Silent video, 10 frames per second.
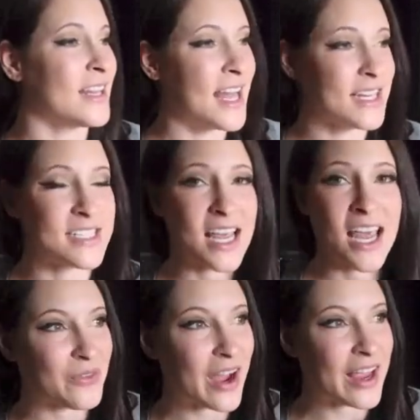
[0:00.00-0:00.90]
that
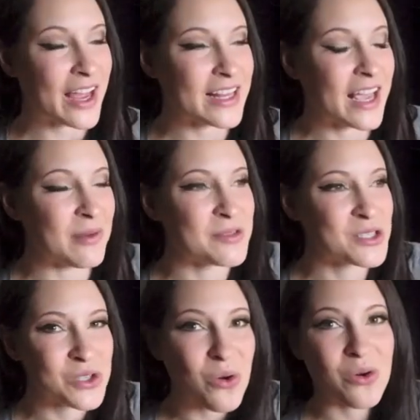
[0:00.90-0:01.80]
day, I'm
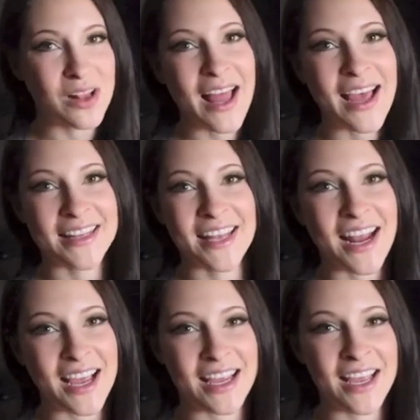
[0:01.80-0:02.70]
so glad that
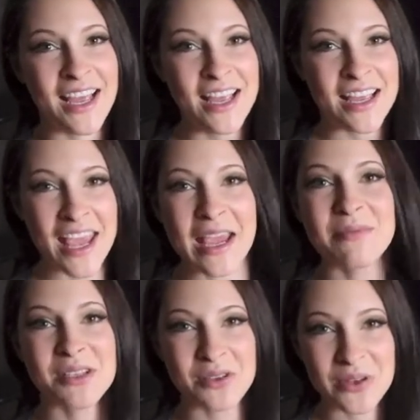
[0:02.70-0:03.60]
I came
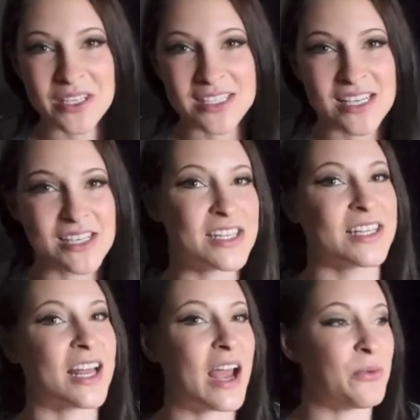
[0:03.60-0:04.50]
to the realization
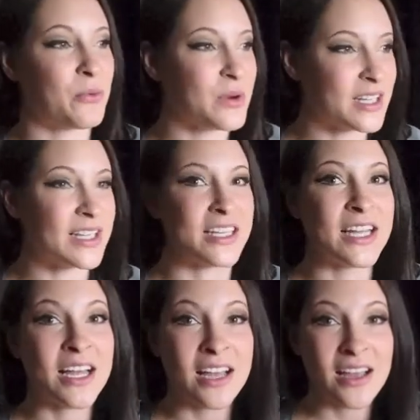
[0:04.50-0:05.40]
that I
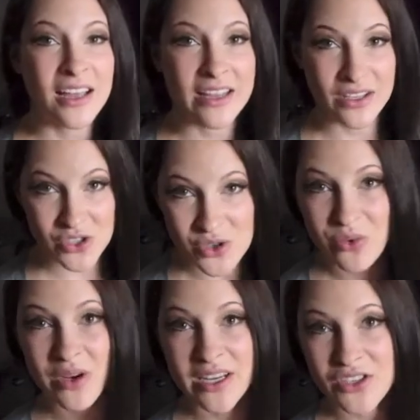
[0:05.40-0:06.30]
really
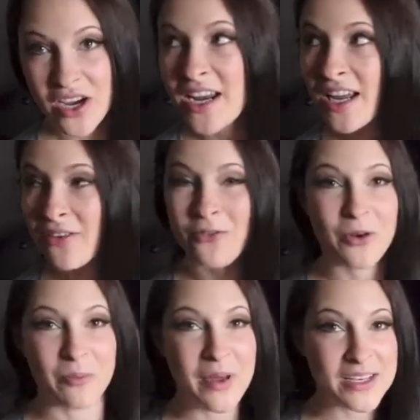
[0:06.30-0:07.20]
enjoy training
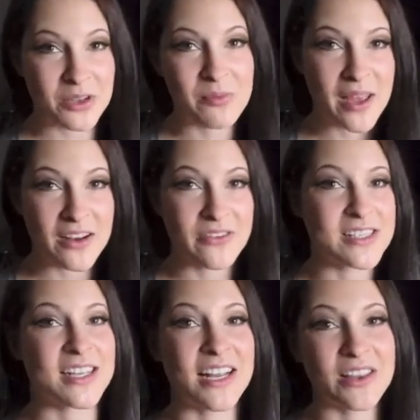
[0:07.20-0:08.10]
for mental
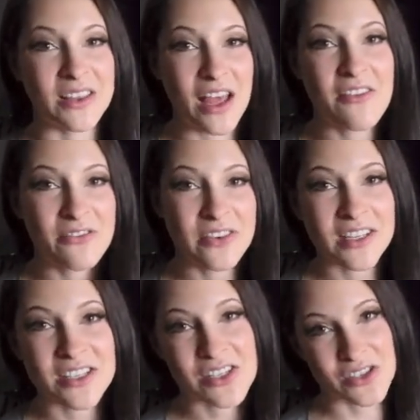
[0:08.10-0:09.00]
benefits, and I love
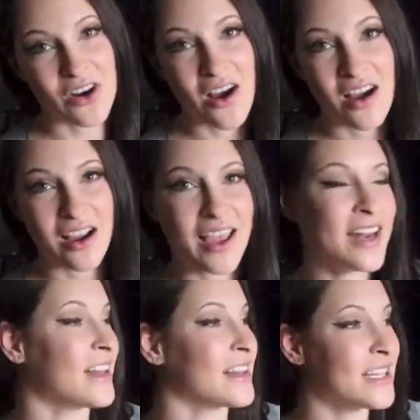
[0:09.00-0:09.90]
feeling strong.
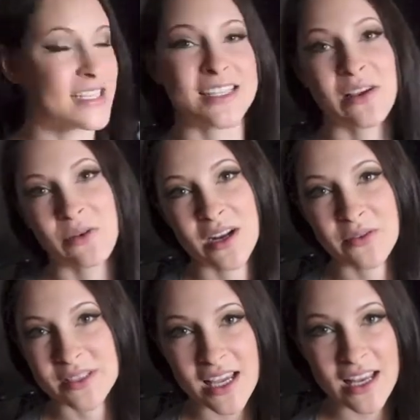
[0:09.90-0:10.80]
And at least like when
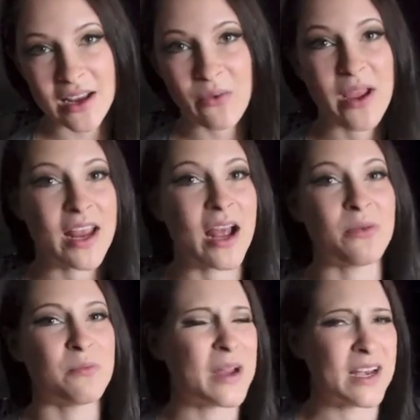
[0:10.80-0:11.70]
I was gaining weight,
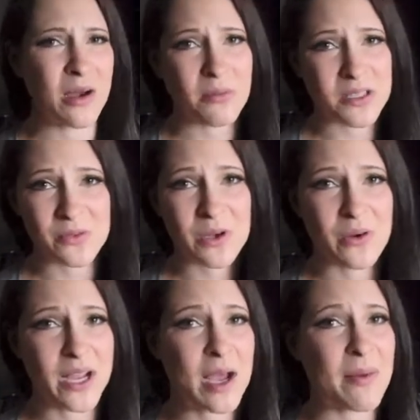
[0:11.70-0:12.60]
my numbers were
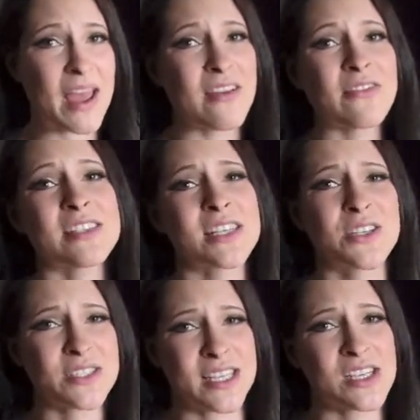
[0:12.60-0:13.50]
going up every
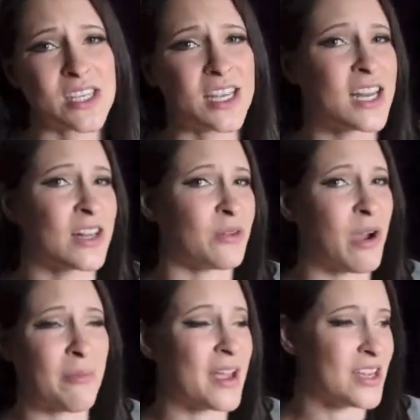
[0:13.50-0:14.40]
single session, and
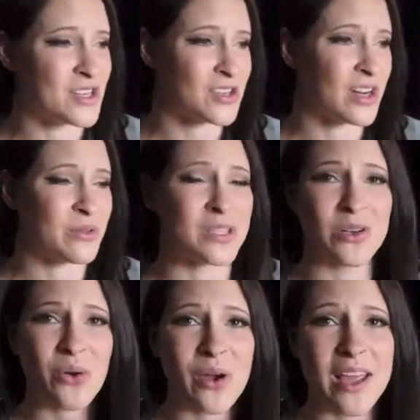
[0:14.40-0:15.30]
throughout my injury it was
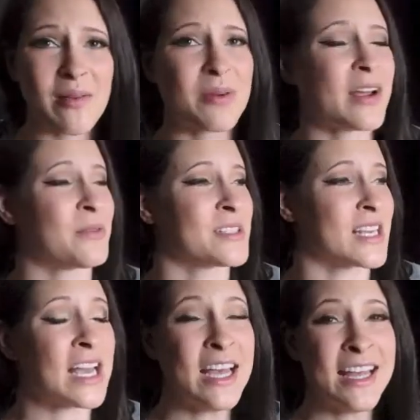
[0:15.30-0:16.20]
annoying, but I was
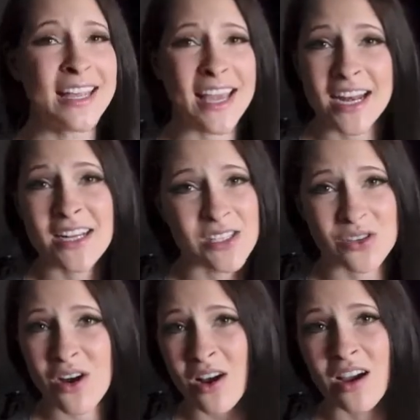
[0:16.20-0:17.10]
like getting
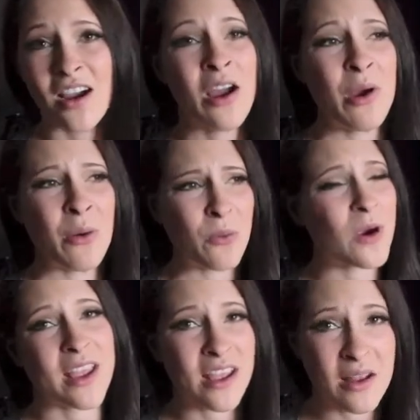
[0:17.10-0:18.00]
stronger,
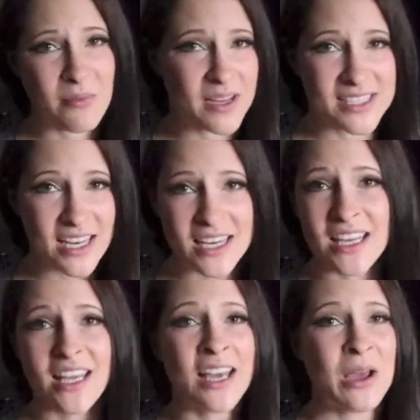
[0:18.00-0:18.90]
working on my
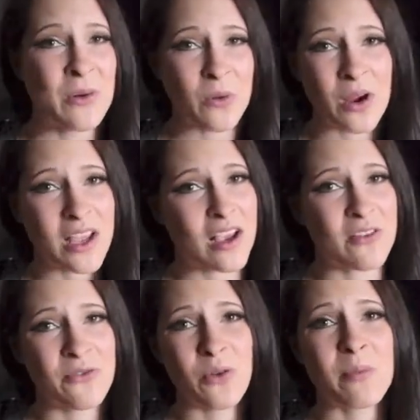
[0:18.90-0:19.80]
technique, working
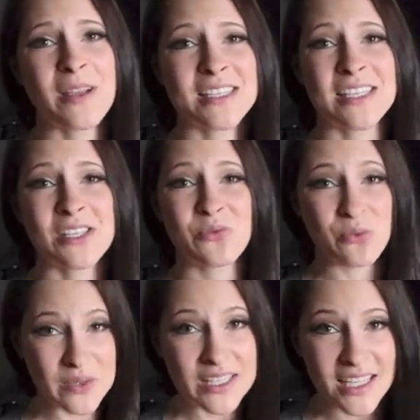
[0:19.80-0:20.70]
on form, because I just
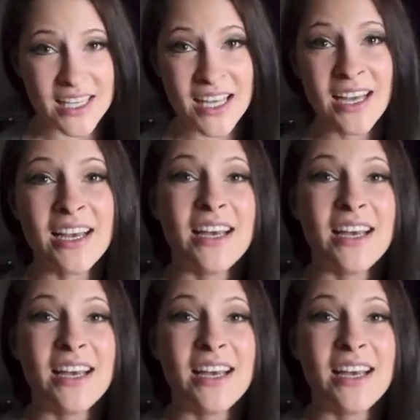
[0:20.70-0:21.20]
really